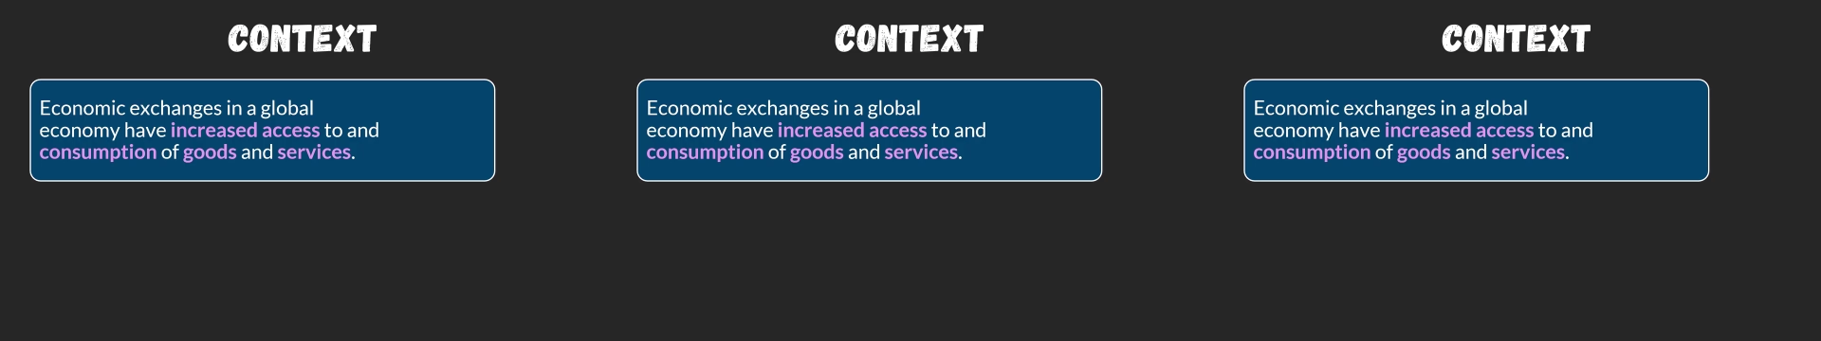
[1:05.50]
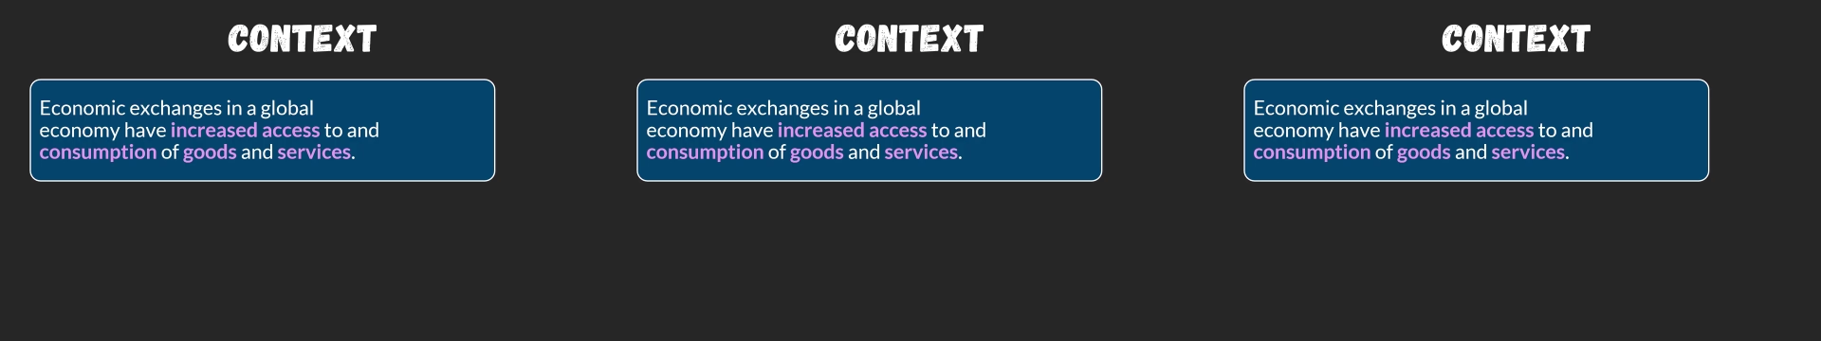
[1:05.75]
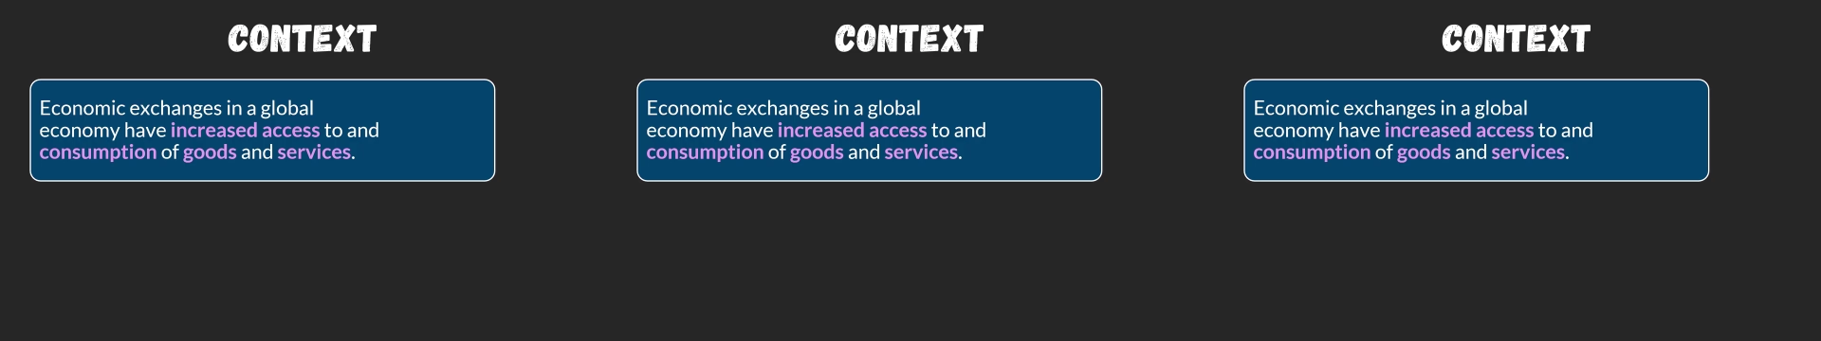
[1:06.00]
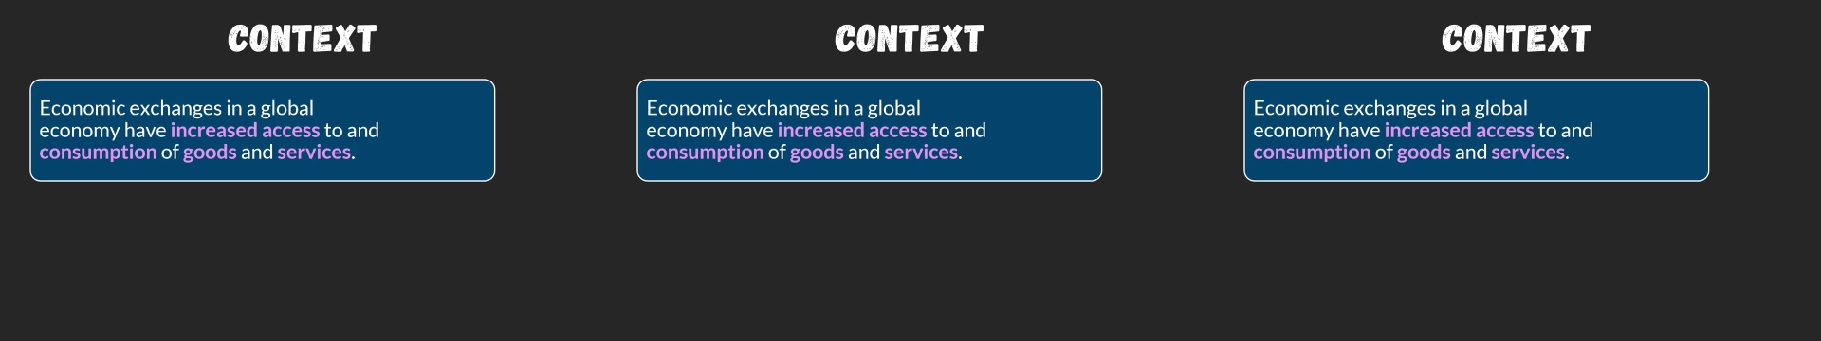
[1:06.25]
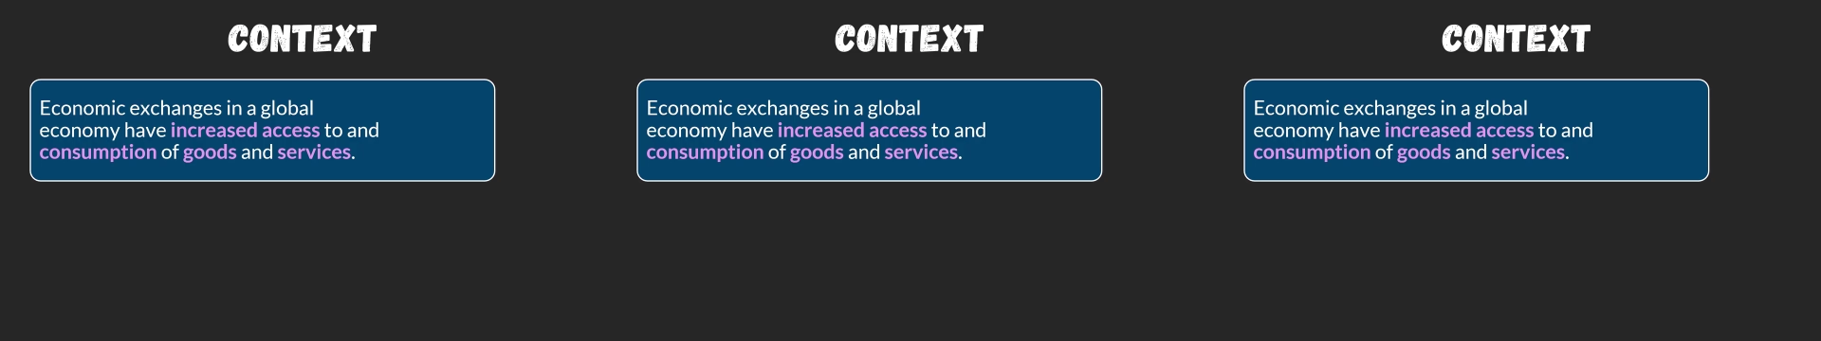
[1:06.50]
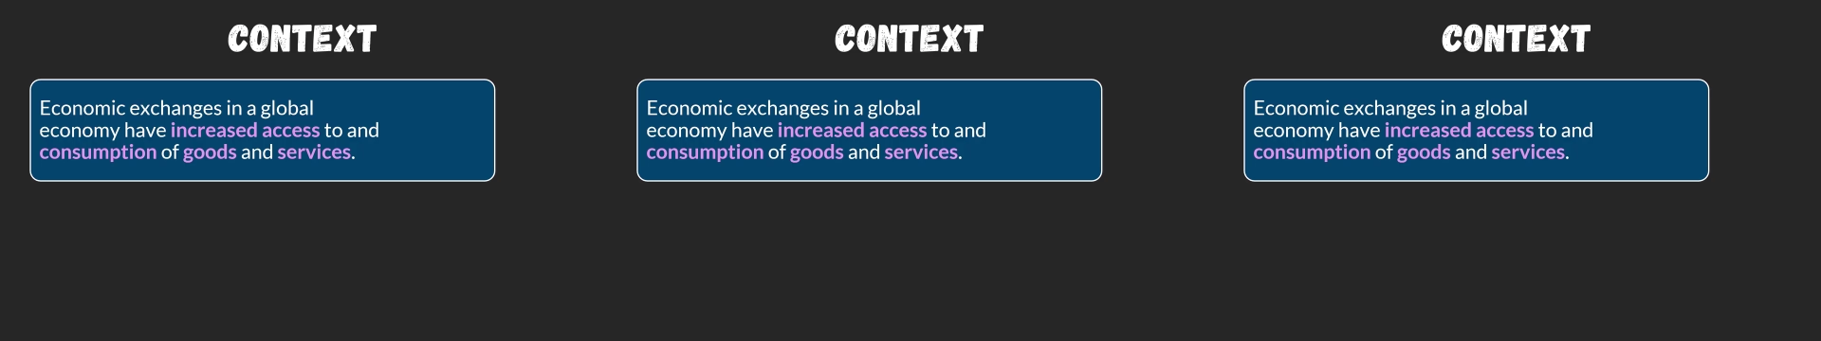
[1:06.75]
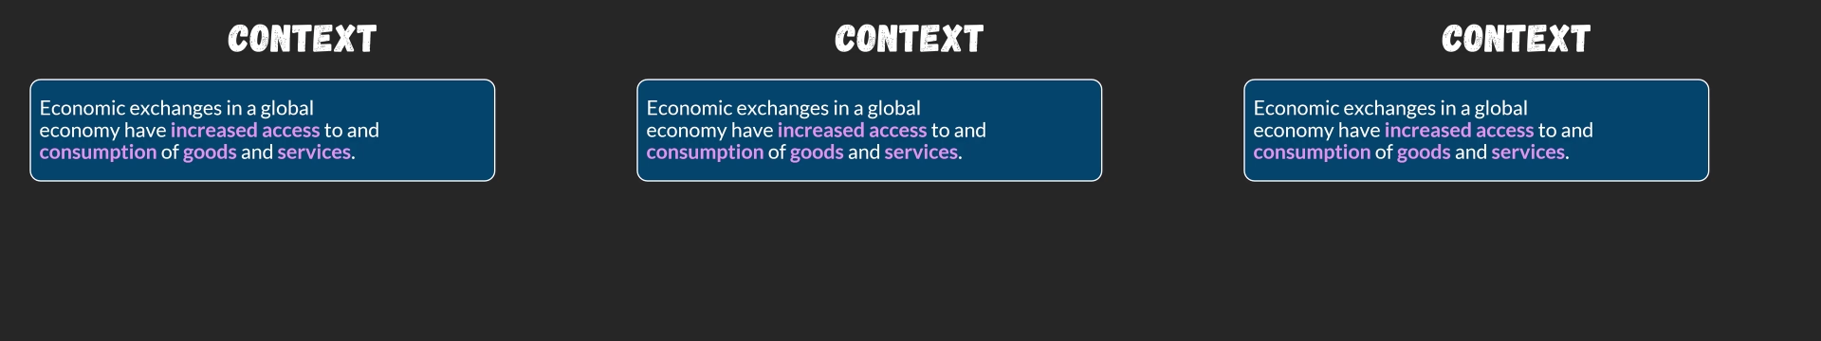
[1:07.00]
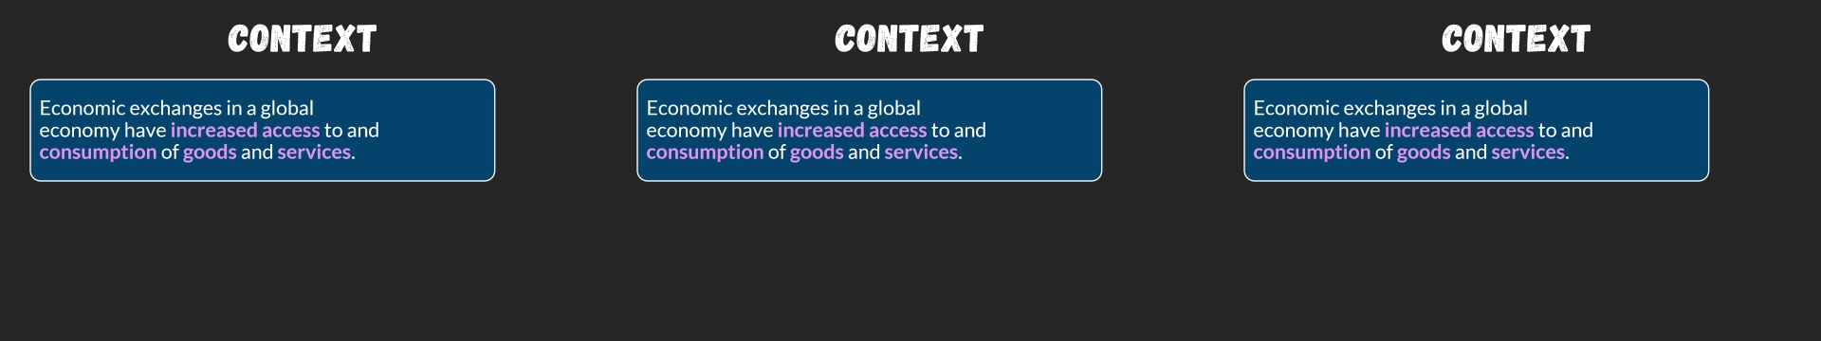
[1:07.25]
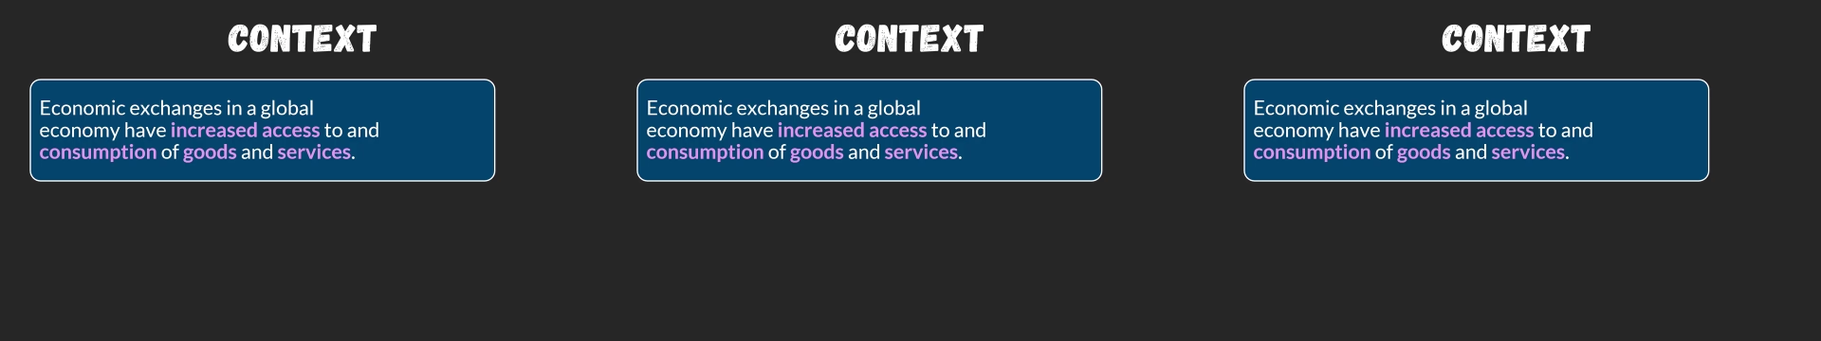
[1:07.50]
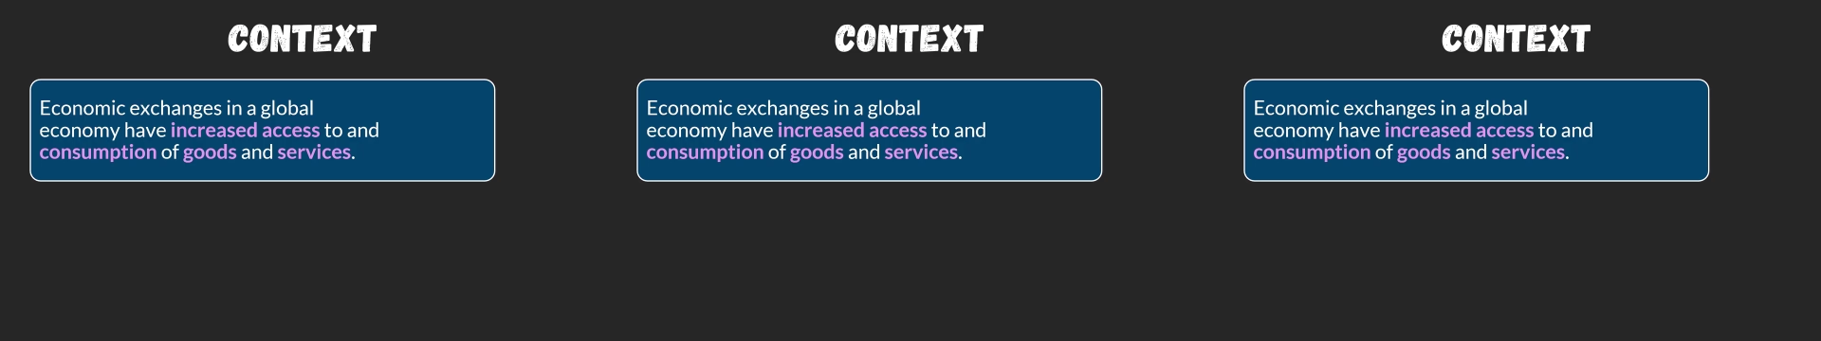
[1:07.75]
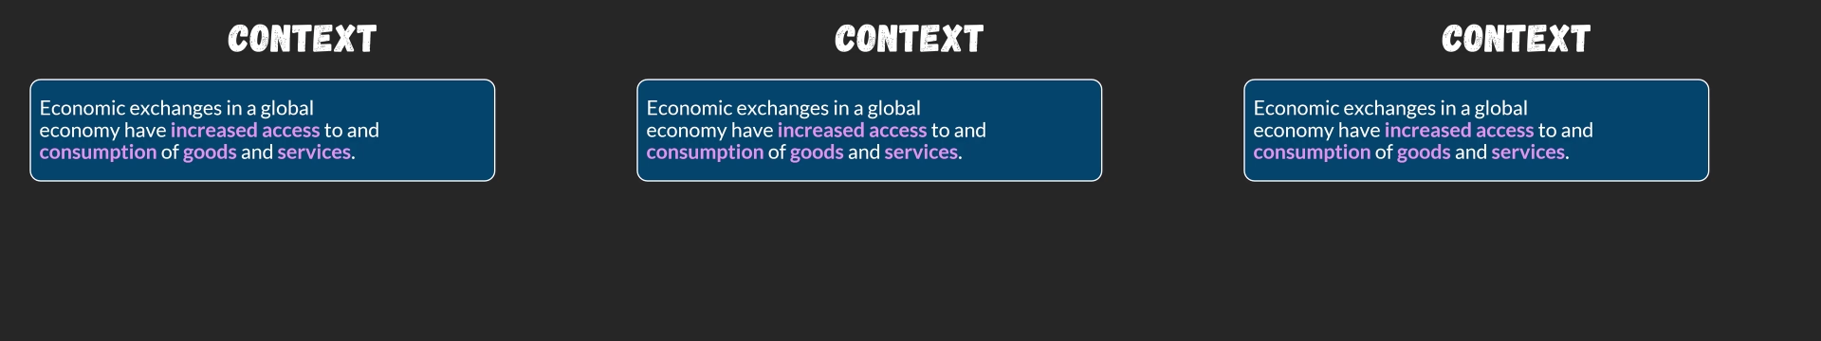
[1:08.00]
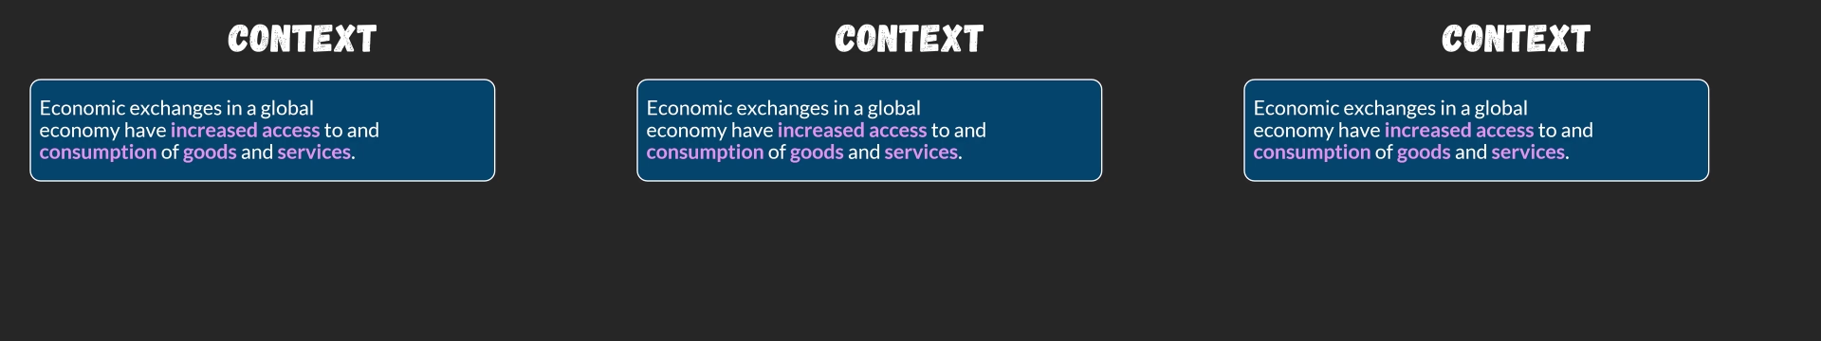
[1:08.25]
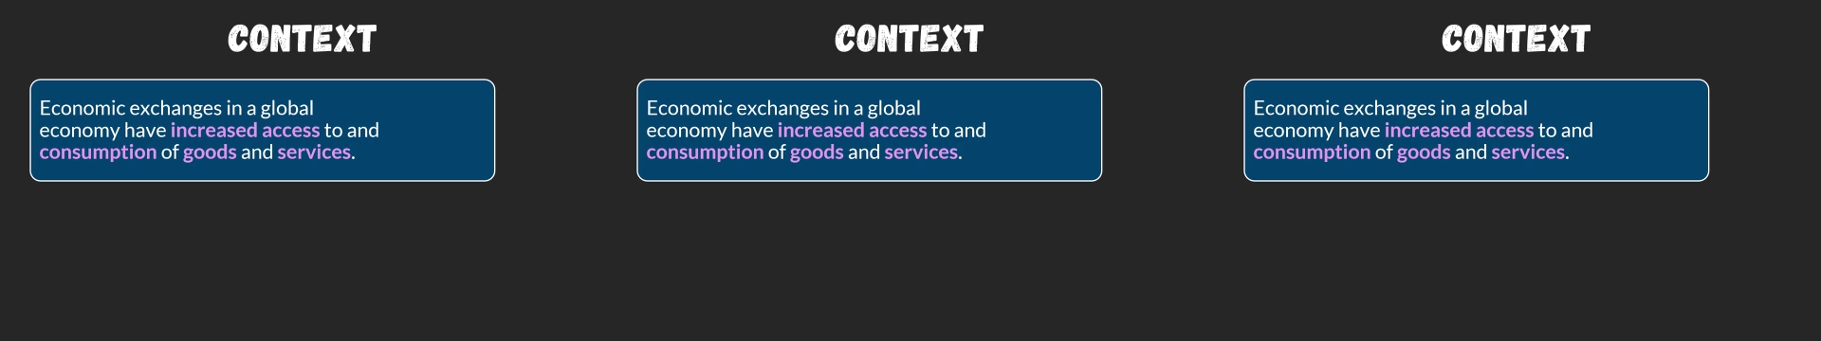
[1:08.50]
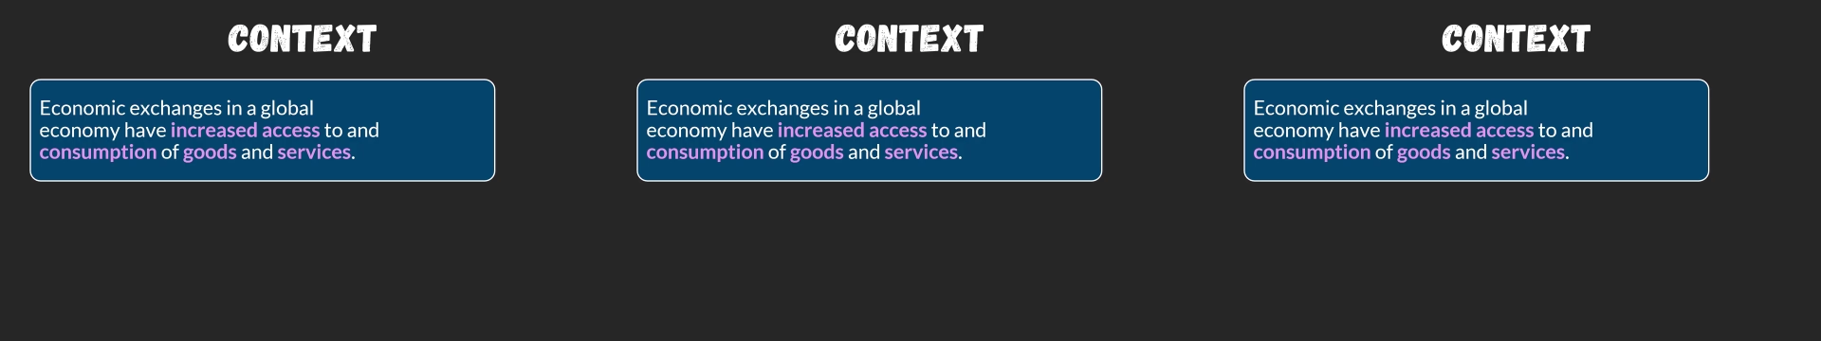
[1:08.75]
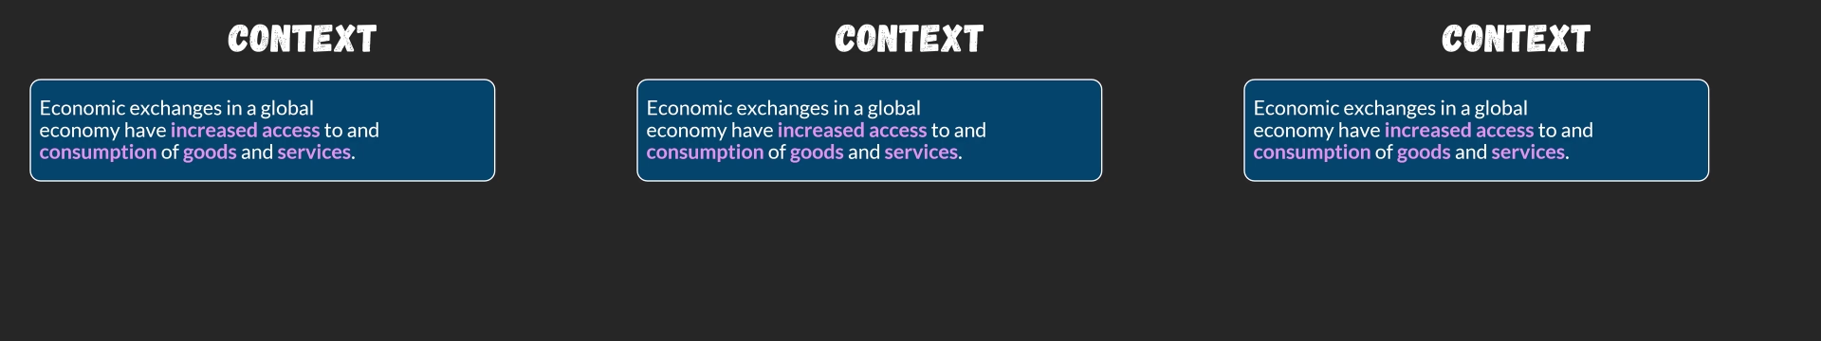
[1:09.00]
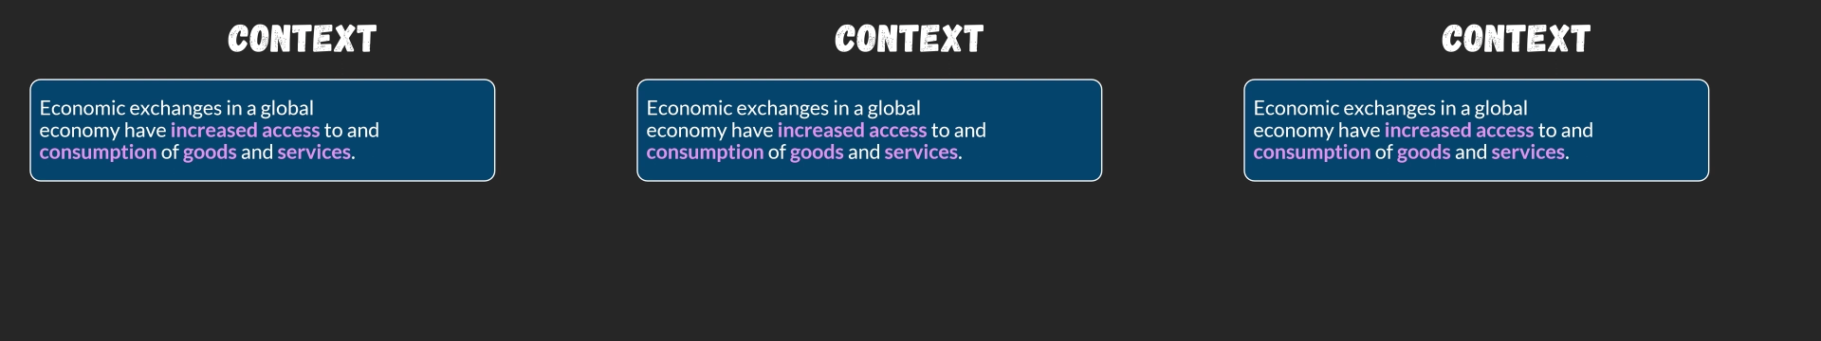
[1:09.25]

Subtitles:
(no speaker visible)